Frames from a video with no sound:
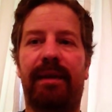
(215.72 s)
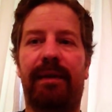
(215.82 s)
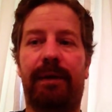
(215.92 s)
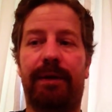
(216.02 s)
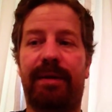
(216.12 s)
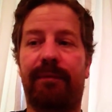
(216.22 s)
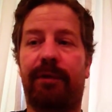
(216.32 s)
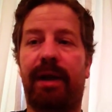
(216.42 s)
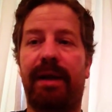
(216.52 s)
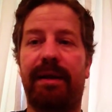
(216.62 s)
There's some
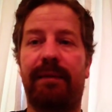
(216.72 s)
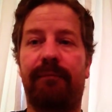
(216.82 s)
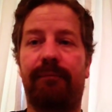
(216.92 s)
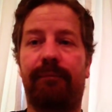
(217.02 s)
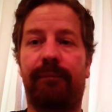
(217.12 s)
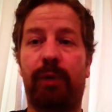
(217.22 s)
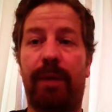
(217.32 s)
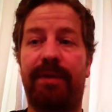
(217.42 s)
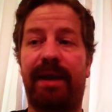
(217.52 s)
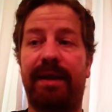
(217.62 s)
great
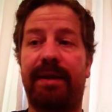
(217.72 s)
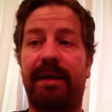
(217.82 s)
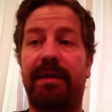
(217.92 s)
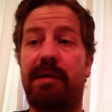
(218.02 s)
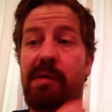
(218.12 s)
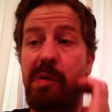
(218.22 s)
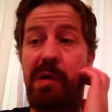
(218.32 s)
websites that you can